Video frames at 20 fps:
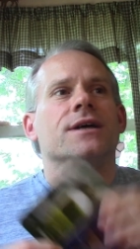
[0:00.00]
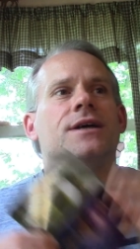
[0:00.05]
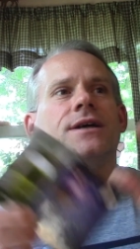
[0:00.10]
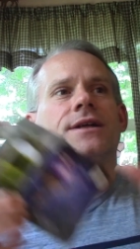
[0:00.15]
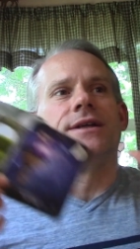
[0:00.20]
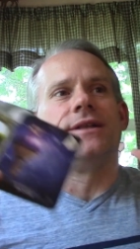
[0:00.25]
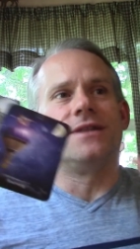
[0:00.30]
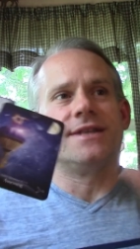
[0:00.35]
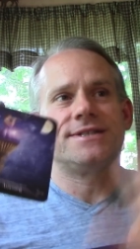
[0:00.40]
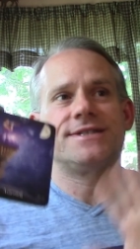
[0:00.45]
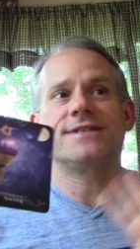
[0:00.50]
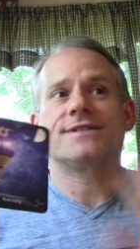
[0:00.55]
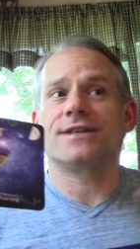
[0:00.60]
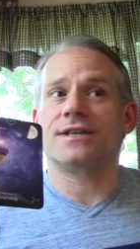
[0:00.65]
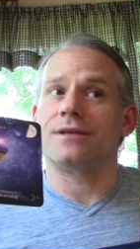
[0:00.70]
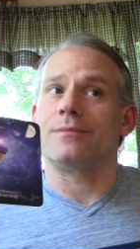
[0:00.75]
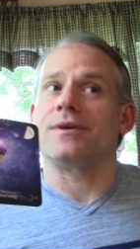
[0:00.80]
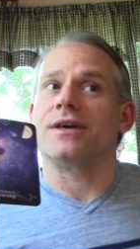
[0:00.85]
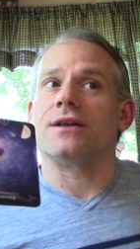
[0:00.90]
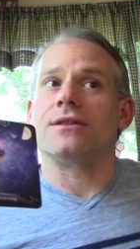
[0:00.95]
this is
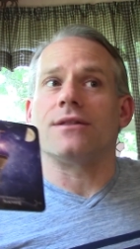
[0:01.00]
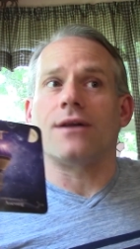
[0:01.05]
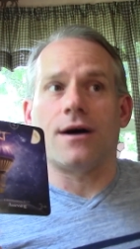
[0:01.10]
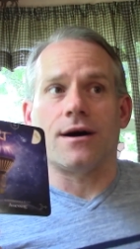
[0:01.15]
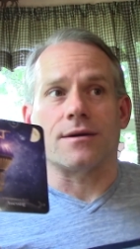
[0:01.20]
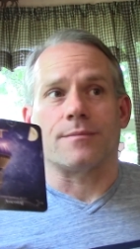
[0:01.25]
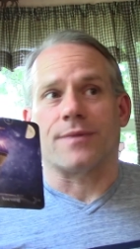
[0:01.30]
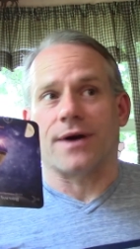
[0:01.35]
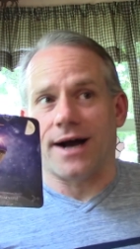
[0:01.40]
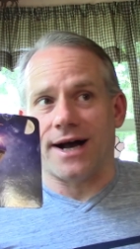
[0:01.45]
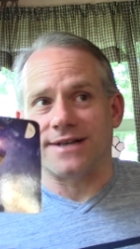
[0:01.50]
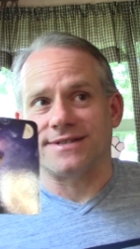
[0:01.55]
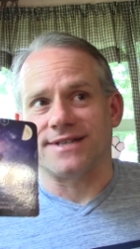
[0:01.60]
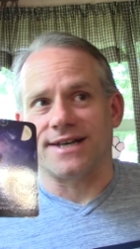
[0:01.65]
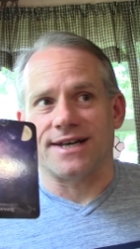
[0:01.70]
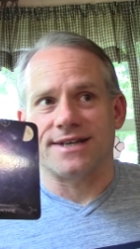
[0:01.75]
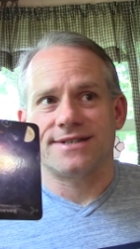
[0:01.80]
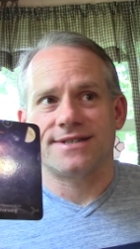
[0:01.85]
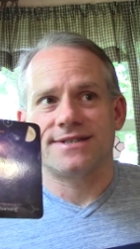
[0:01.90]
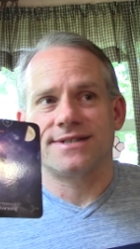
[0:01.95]
going to be a long
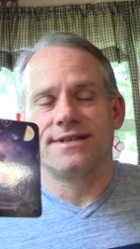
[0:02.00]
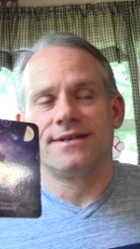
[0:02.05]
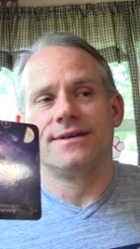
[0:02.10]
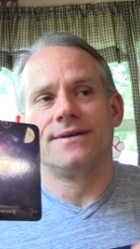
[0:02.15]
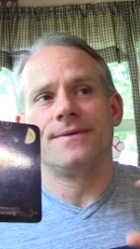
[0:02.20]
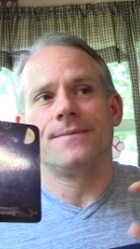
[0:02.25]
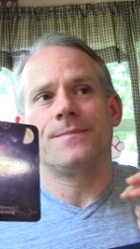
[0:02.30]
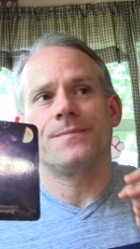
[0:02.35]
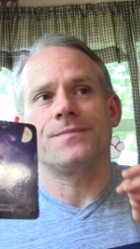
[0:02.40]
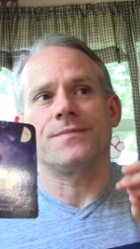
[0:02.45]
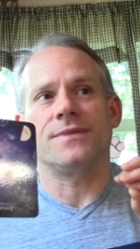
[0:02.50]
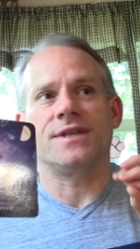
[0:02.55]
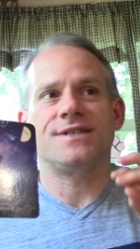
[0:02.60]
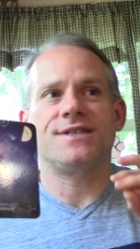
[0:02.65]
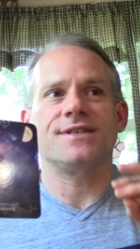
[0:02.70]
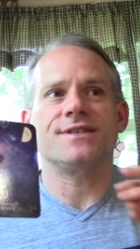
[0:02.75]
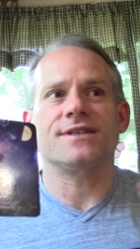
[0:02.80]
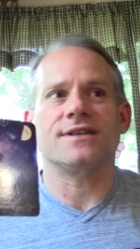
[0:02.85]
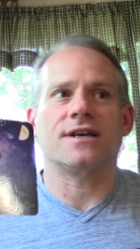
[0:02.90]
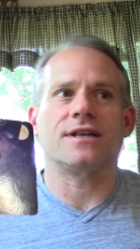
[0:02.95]
process this
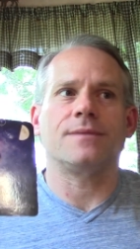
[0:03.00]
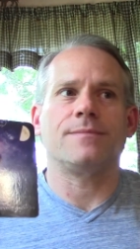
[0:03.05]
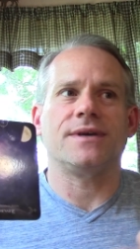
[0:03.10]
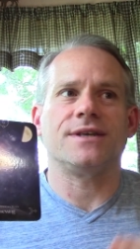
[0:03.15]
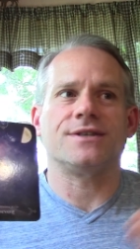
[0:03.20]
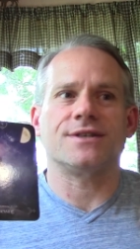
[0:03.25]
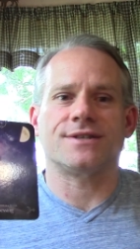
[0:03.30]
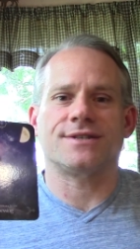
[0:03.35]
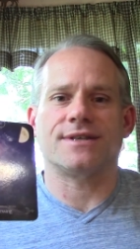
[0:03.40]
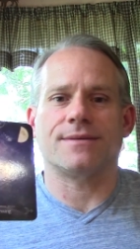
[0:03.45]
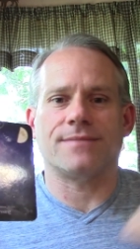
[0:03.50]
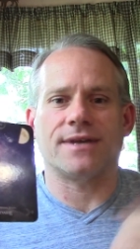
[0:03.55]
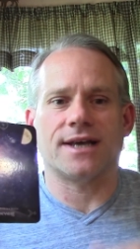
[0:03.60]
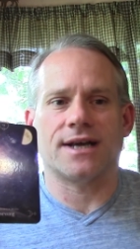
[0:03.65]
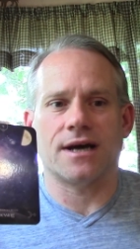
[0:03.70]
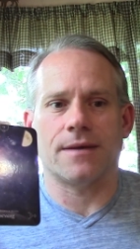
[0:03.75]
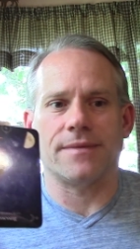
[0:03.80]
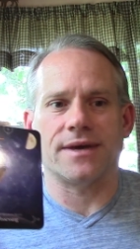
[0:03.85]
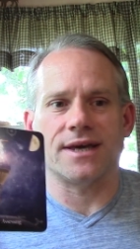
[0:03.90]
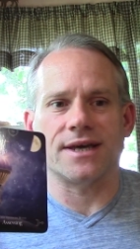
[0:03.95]
isn't going to be just somebody
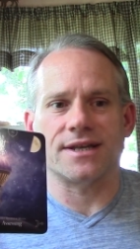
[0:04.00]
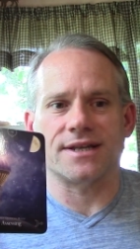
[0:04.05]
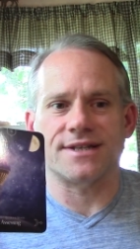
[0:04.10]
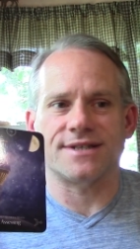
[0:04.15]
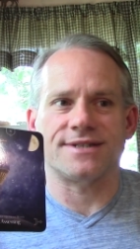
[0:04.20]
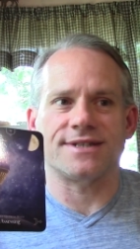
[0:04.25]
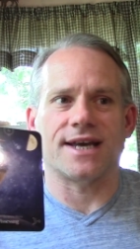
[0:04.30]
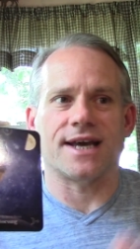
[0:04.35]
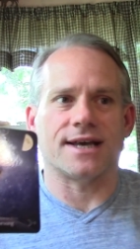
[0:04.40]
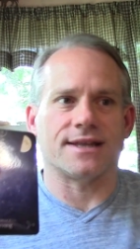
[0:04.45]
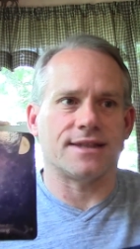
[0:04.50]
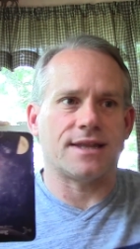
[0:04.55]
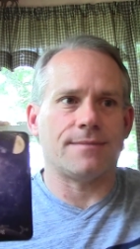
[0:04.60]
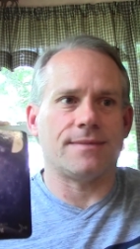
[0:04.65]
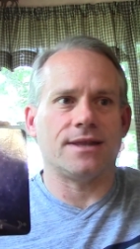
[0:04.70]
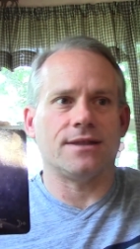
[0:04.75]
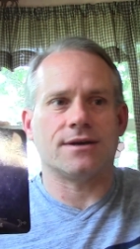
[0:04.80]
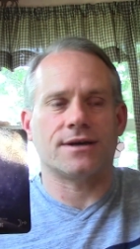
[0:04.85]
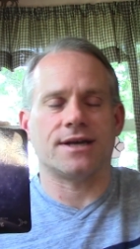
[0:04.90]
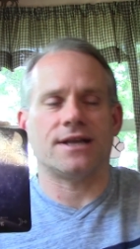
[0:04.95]
coming in and saying let
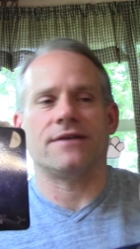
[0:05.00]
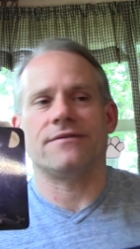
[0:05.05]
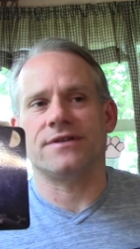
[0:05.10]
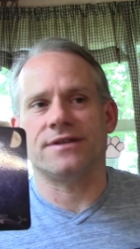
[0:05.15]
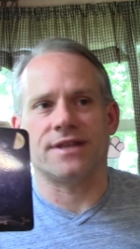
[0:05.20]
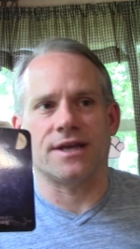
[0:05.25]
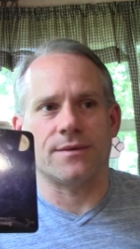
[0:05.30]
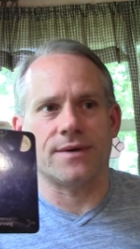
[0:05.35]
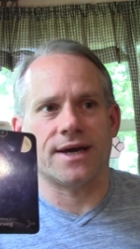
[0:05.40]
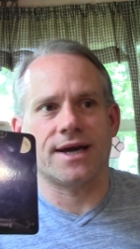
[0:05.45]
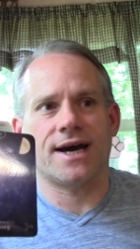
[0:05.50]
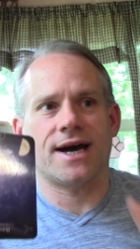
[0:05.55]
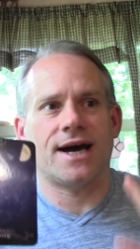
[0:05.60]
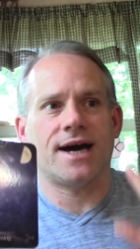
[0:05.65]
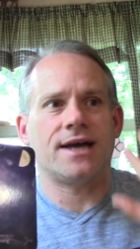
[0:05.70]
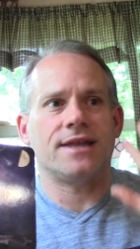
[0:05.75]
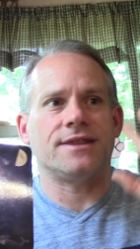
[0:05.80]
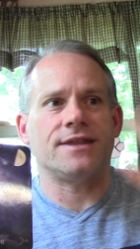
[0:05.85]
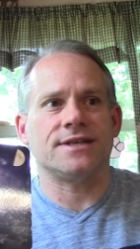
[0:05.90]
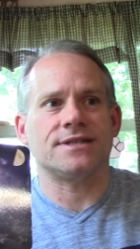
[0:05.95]
me look at everything we
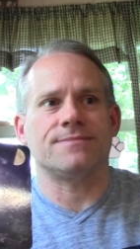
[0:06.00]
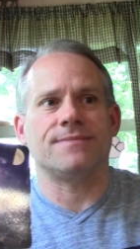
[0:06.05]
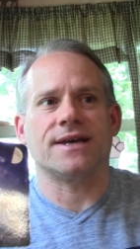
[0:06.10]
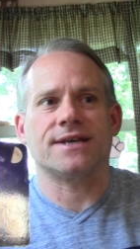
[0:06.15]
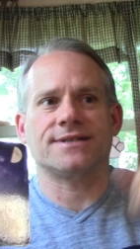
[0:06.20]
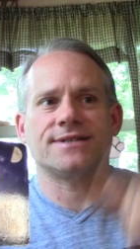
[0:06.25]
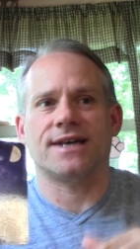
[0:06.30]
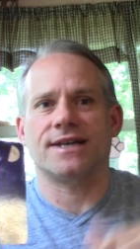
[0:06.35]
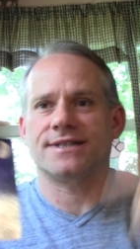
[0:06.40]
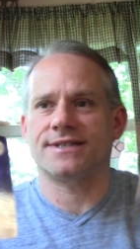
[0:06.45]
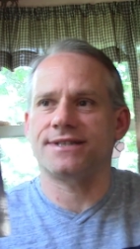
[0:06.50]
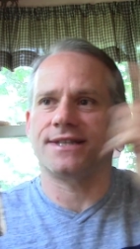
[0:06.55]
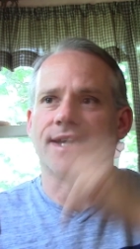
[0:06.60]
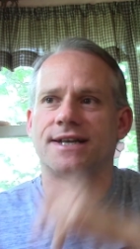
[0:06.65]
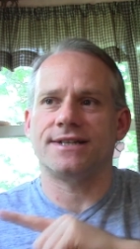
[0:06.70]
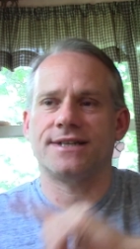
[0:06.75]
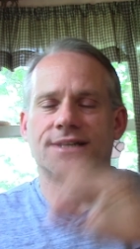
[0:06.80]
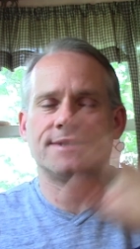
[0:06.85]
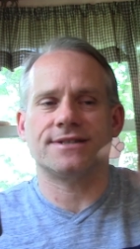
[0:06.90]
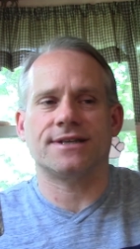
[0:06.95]
got this makes sense
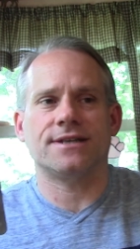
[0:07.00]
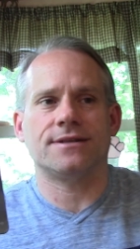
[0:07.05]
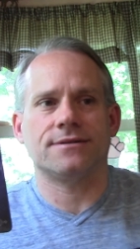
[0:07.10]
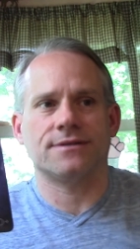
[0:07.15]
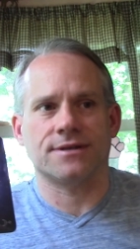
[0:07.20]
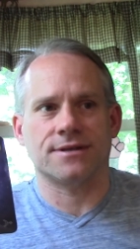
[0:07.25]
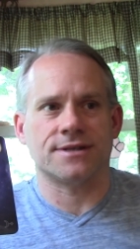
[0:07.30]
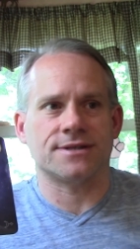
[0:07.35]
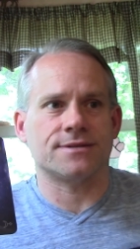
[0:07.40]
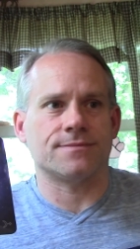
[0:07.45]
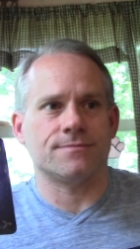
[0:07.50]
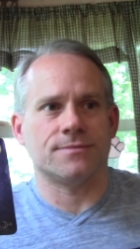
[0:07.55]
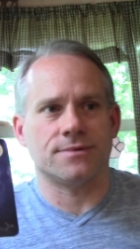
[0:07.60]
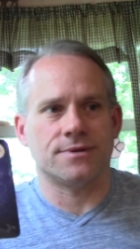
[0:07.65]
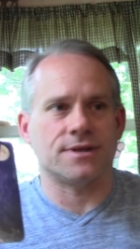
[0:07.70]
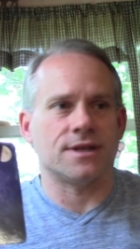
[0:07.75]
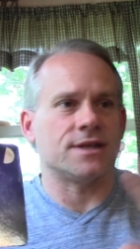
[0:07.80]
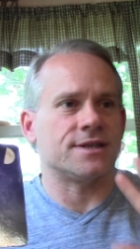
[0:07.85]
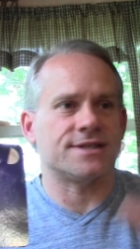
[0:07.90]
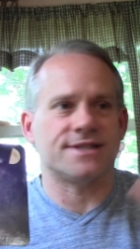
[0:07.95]
that doesn't it's,
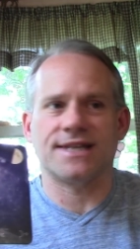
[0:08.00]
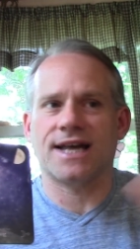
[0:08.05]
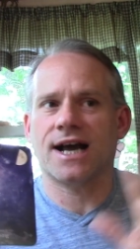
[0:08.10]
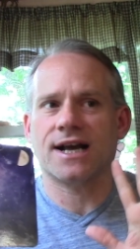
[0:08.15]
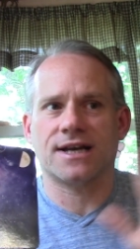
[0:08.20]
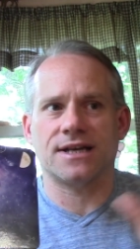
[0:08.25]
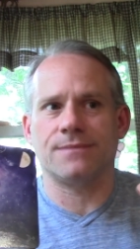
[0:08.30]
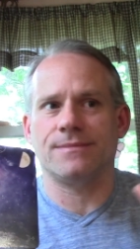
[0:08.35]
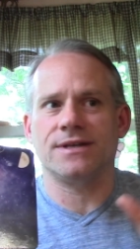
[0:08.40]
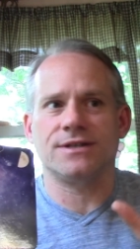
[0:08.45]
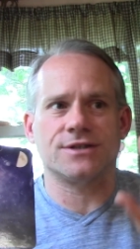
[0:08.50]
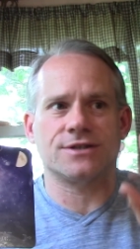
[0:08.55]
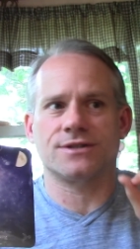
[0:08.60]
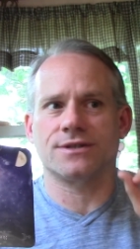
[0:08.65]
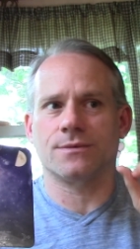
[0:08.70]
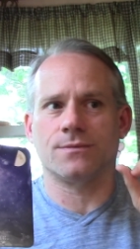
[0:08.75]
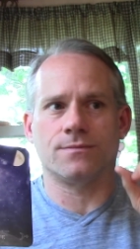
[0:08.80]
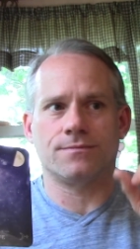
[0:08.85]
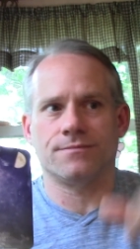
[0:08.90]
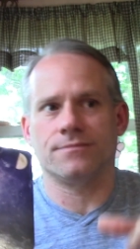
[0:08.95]
it's not going to be just
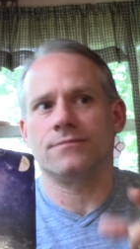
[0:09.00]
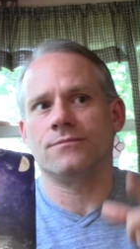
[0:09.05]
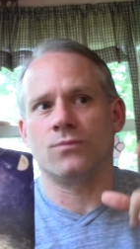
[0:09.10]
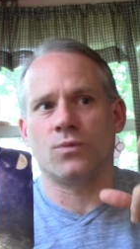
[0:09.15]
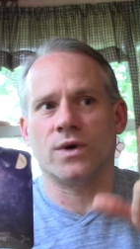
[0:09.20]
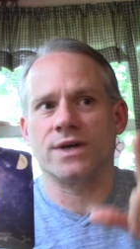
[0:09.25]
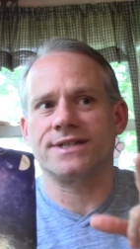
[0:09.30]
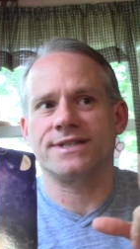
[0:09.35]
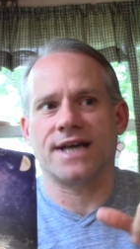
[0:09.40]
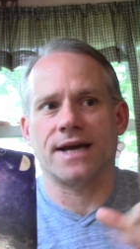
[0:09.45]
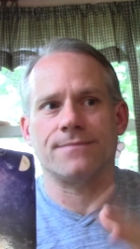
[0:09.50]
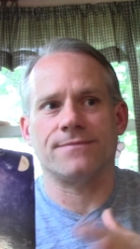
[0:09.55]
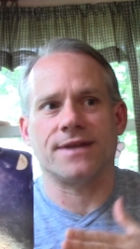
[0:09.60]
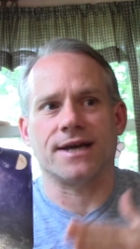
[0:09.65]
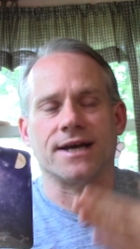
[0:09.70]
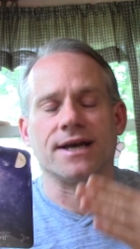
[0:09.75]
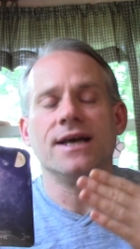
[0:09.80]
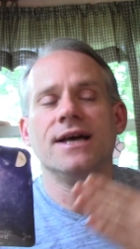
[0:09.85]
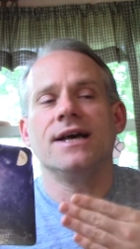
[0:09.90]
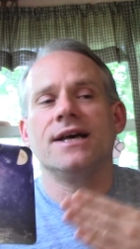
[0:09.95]
a one-time
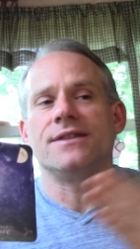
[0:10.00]
thing.